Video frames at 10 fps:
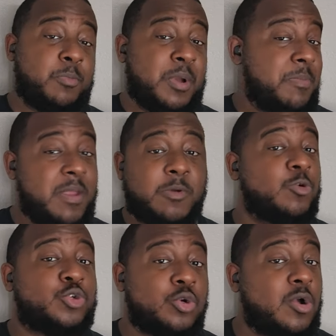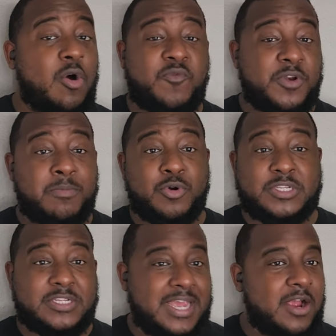But maybe it was too cold for them
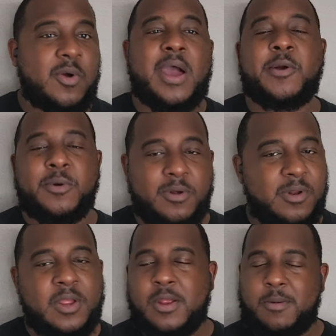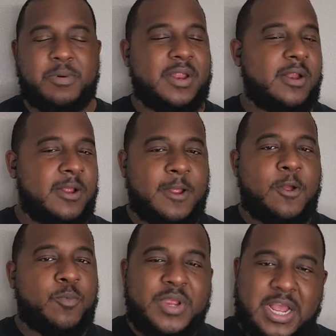boys to tackle. I don't know. But
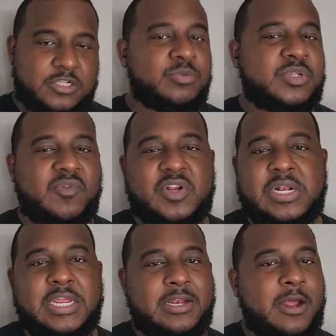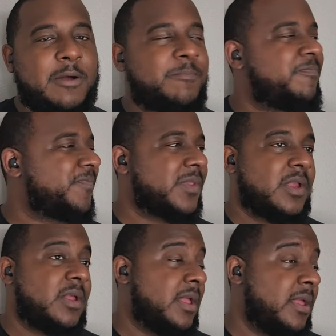we got some stuff to clean up.
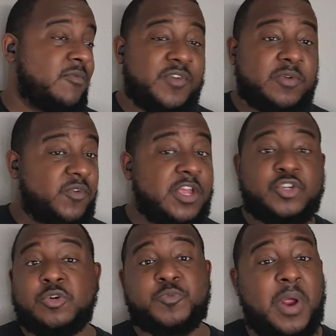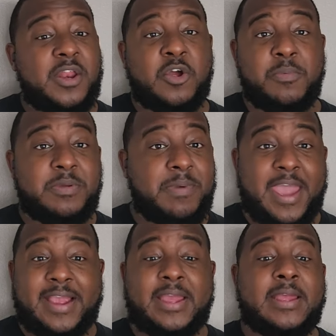Vic Fangio's probably going to be
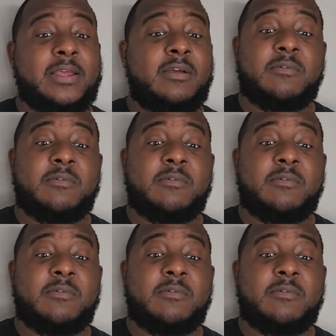back.